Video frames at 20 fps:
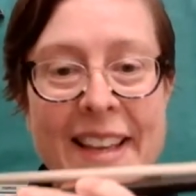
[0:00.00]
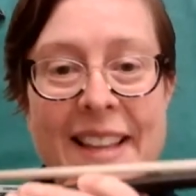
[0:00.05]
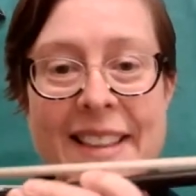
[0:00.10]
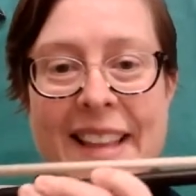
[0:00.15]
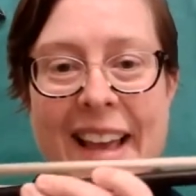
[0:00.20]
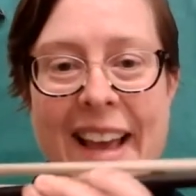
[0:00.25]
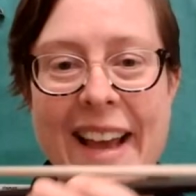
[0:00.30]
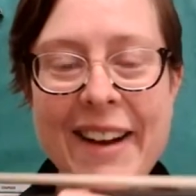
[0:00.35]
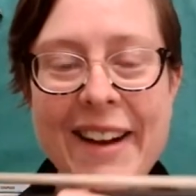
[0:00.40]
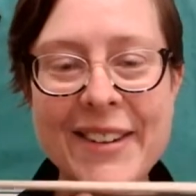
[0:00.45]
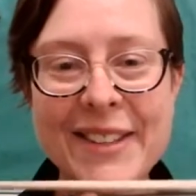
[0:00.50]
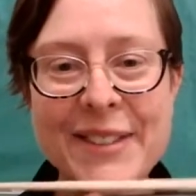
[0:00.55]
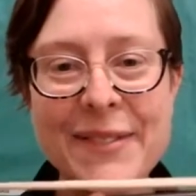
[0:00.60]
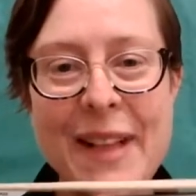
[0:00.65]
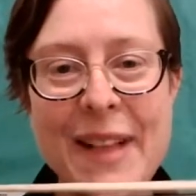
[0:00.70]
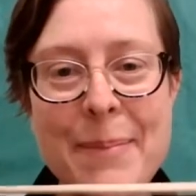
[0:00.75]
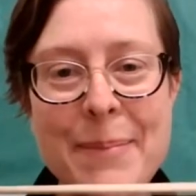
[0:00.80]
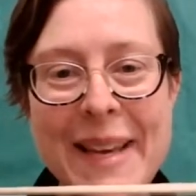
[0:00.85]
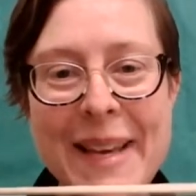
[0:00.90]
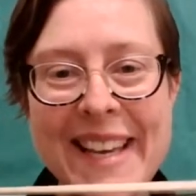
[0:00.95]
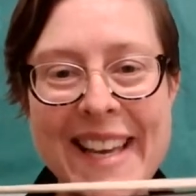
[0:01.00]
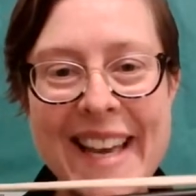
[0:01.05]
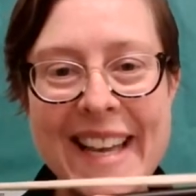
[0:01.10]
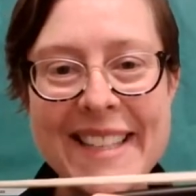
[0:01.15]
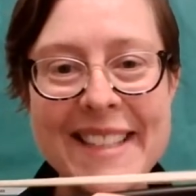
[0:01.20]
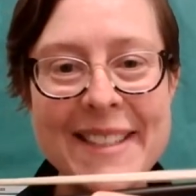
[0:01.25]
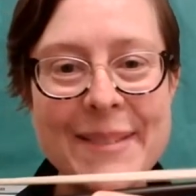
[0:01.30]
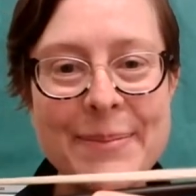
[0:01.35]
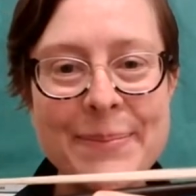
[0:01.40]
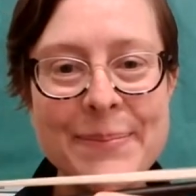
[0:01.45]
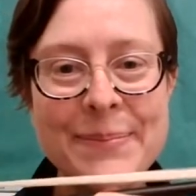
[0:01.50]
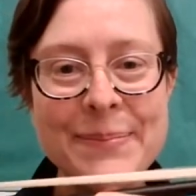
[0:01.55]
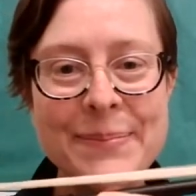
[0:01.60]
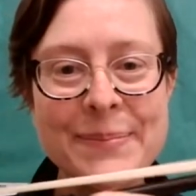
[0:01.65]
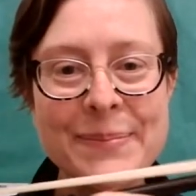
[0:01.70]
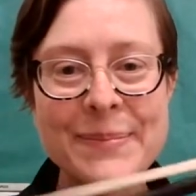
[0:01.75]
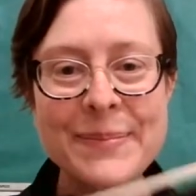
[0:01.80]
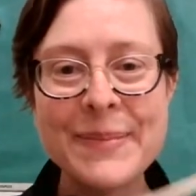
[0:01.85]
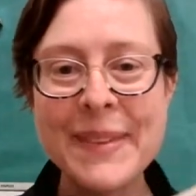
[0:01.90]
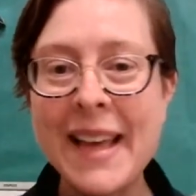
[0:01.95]
the hair is floppy again.
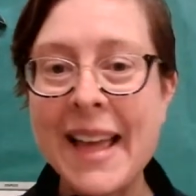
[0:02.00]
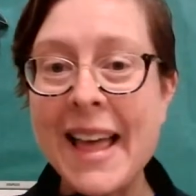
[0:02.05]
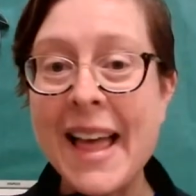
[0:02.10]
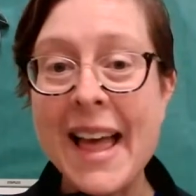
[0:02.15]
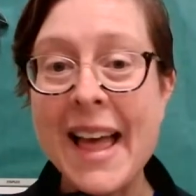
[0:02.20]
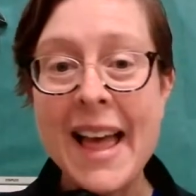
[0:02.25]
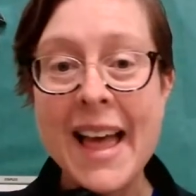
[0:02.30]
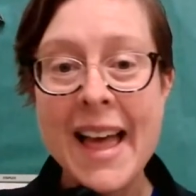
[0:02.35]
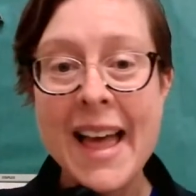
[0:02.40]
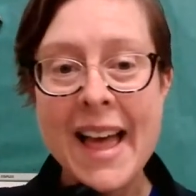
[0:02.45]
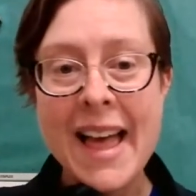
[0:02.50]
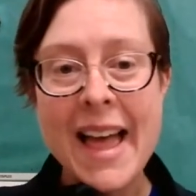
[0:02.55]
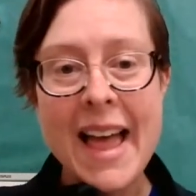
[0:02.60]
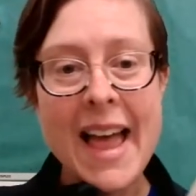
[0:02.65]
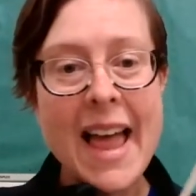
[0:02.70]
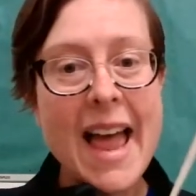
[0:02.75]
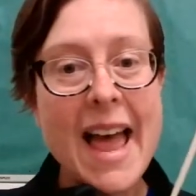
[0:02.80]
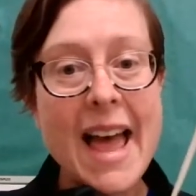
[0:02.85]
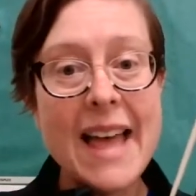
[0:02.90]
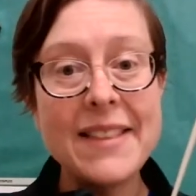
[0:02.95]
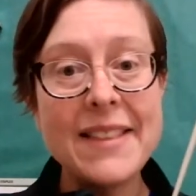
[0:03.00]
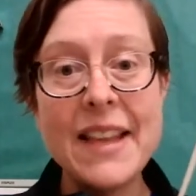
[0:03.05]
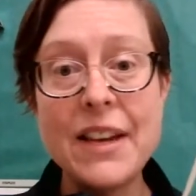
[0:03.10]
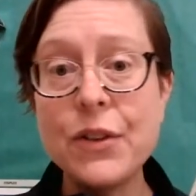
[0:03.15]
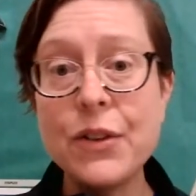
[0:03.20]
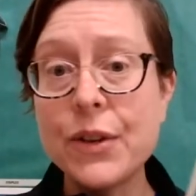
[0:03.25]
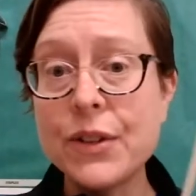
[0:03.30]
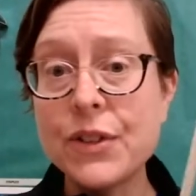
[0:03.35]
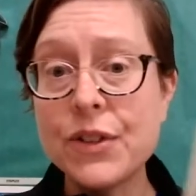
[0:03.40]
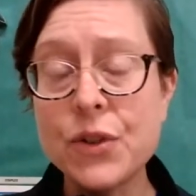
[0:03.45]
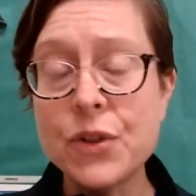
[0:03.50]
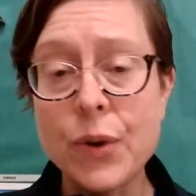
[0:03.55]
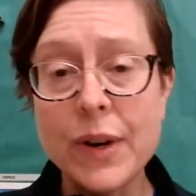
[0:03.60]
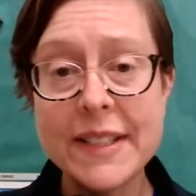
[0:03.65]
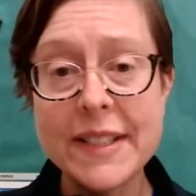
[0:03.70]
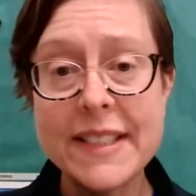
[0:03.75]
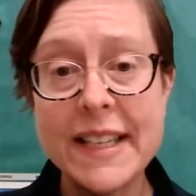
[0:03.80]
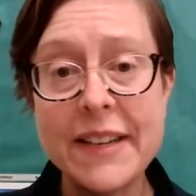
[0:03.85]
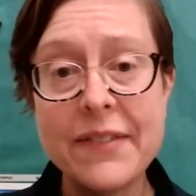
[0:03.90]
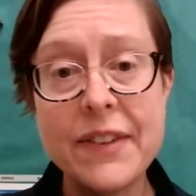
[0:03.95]
And then you can store
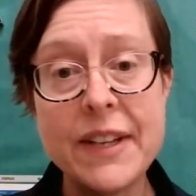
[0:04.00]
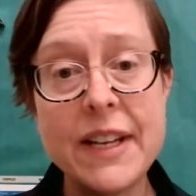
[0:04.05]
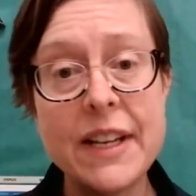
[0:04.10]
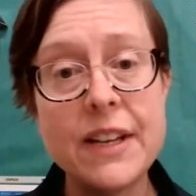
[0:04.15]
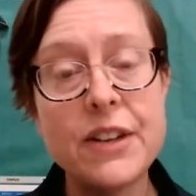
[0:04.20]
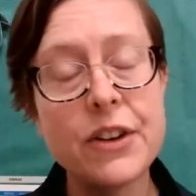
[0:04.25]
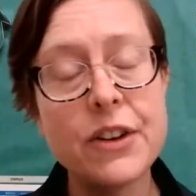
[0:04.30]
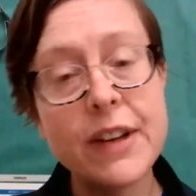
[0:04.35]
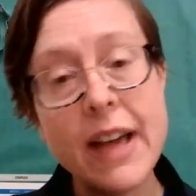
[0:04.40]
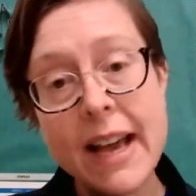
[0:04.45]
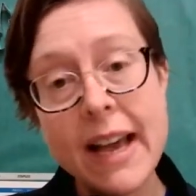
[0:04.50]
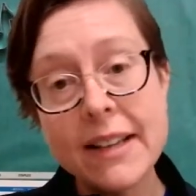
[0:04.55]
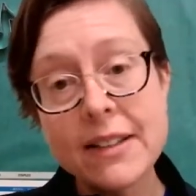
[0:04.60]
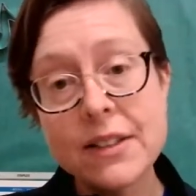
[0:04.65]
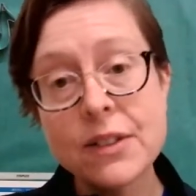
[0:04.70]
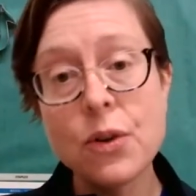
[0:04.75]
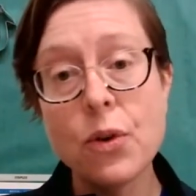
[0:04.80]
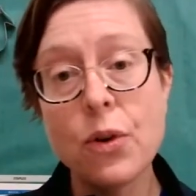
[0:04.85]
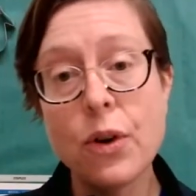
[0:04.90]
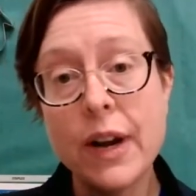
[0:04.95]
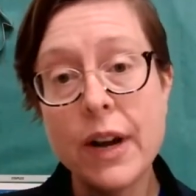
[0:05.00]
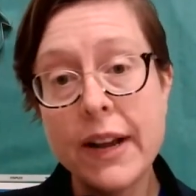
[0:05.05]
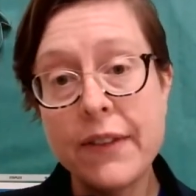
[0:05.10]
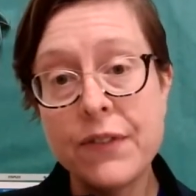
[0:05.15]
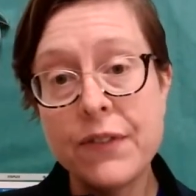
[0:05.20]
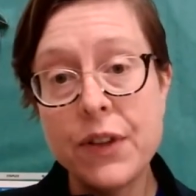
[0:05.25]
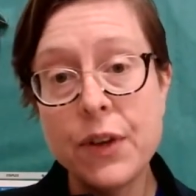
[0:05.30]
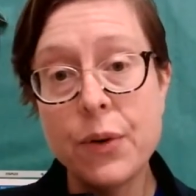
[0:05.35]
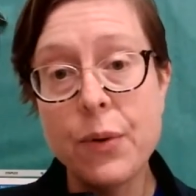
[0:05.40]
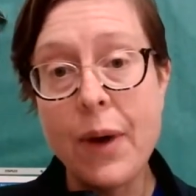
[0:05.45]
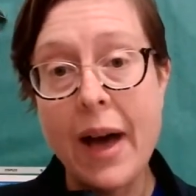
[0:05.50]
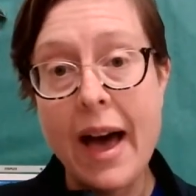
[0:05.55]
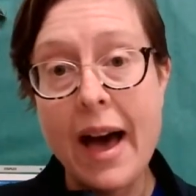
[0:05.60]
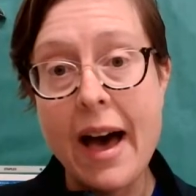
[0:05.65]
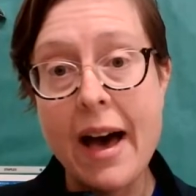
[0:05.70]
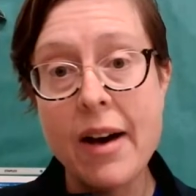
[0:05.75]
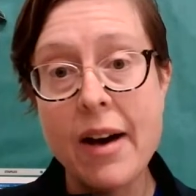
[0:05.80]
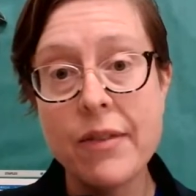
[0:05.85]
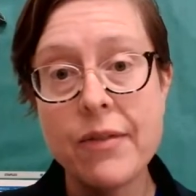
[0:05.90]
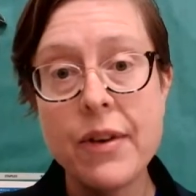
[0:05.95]
it safely in your case, or if you
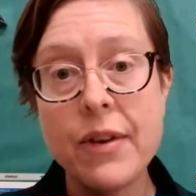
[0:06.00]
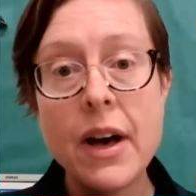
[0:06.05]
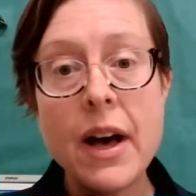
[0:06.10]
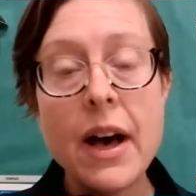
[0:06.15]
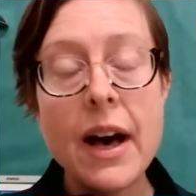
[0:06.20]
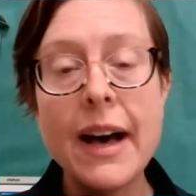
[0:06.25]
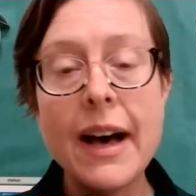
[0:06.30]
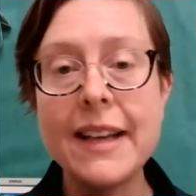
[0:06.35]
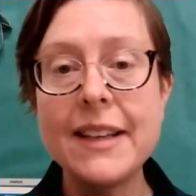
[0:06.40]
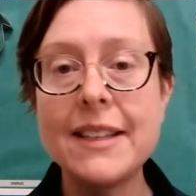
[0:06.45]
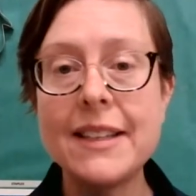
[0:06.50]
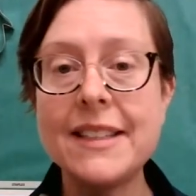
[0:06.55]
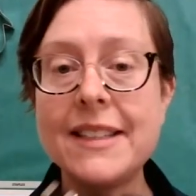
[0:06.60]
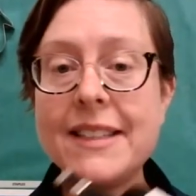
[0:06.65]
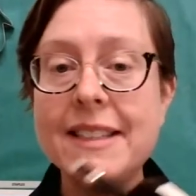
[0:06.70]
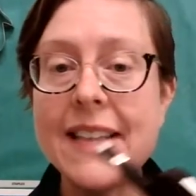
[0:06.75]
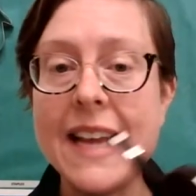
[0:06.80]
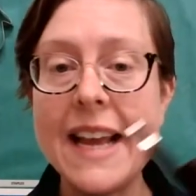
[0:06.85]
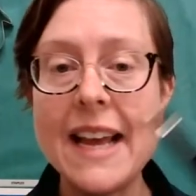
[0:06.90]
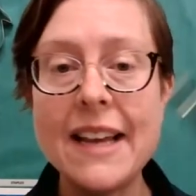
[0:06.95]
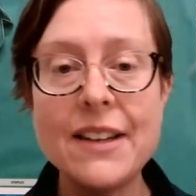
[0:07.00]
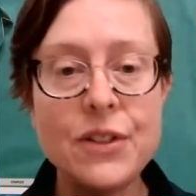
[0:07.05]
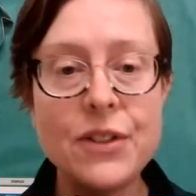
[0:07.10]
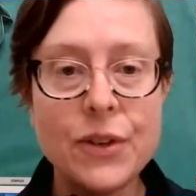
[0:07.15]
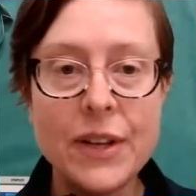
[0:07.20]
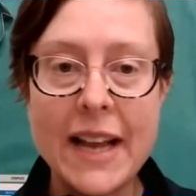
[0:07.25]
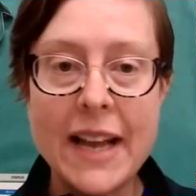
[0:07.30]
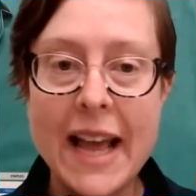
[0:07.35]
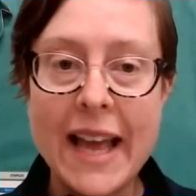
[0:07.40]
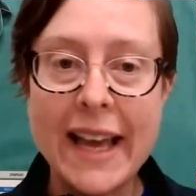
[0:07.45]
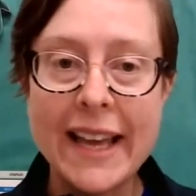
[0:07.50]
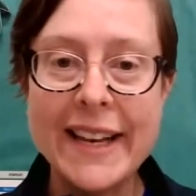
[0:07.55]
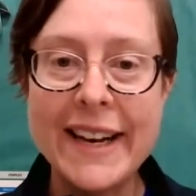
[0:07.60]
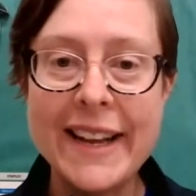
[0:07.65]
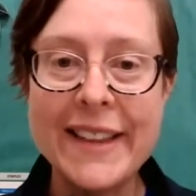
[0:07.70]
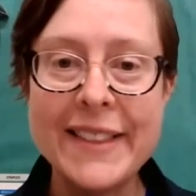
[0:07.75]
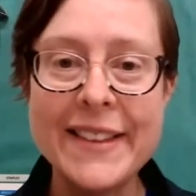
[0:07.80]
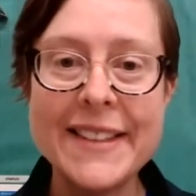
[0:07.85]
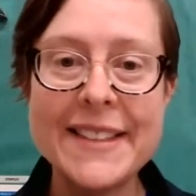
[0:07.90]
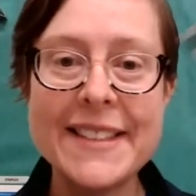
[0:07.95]
have a stand, you can hang it
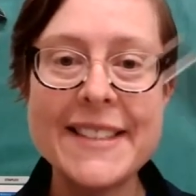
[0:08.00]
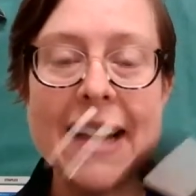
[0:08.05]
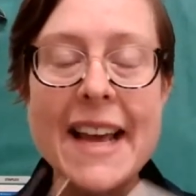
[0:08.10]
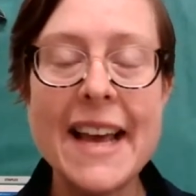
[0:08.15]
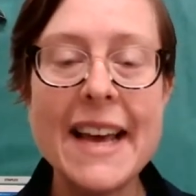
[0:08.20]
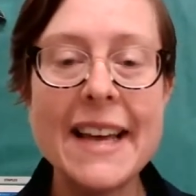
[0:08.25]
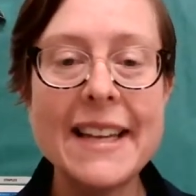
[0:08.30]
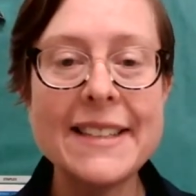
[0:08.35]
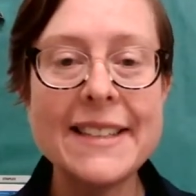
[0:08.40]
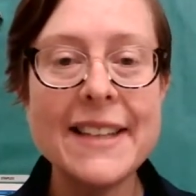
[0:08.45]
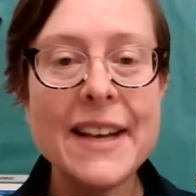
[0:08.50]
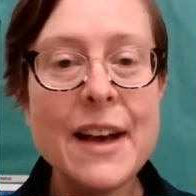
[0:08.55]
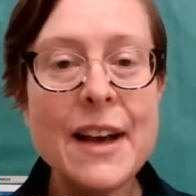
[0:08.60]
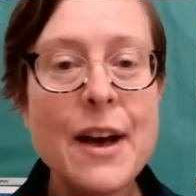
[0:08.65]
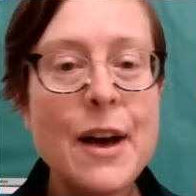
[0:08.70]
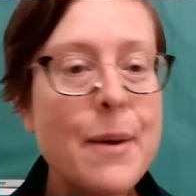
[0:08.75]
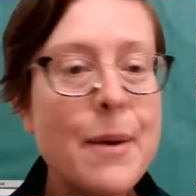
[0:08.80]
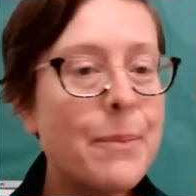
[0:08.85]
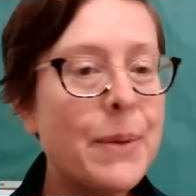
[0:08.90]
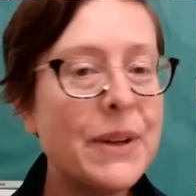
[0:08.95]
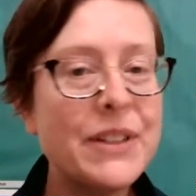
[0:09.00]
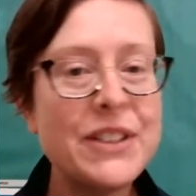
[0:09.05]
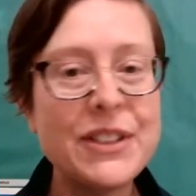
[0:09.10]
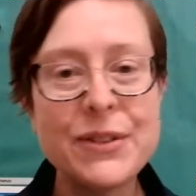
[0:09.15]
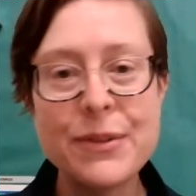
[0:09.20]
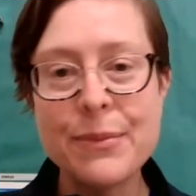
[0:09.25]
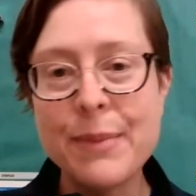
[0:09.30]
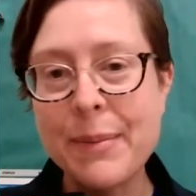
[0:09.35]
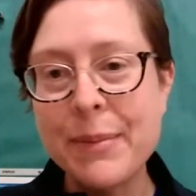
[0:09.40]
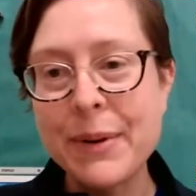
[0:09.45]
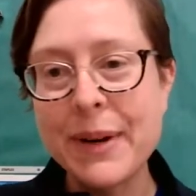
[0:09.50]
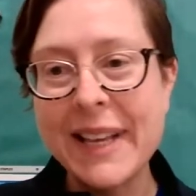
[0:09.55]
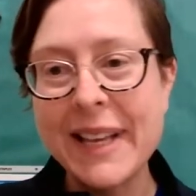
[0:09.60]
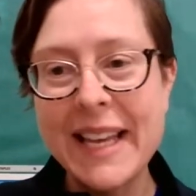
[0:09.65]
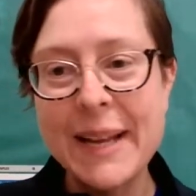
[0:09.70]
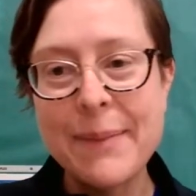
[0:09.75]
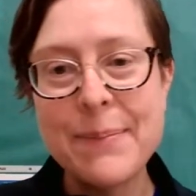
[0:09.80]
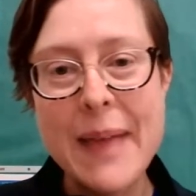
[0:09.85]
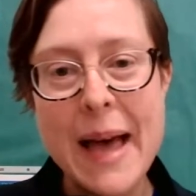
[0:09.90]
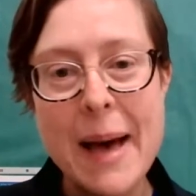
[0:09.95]
on the stand. But just remember to
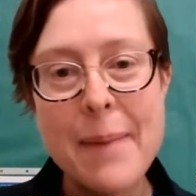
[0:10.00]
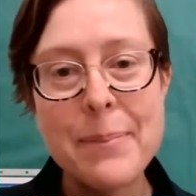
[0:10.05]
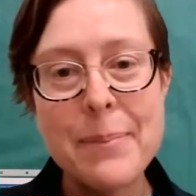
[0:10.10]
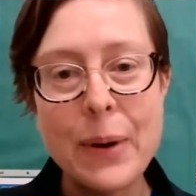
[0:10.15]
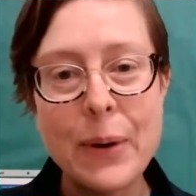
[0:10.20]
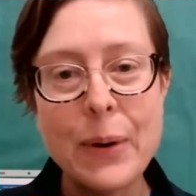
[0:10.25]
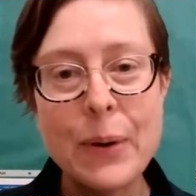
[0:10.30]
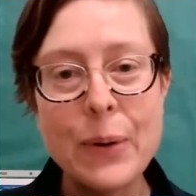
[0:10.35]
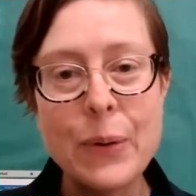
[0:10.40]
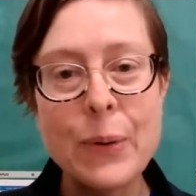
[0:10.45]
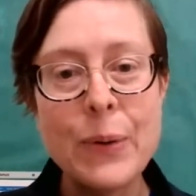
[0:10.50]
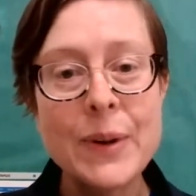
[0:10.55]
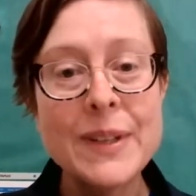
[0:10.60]
keep that bow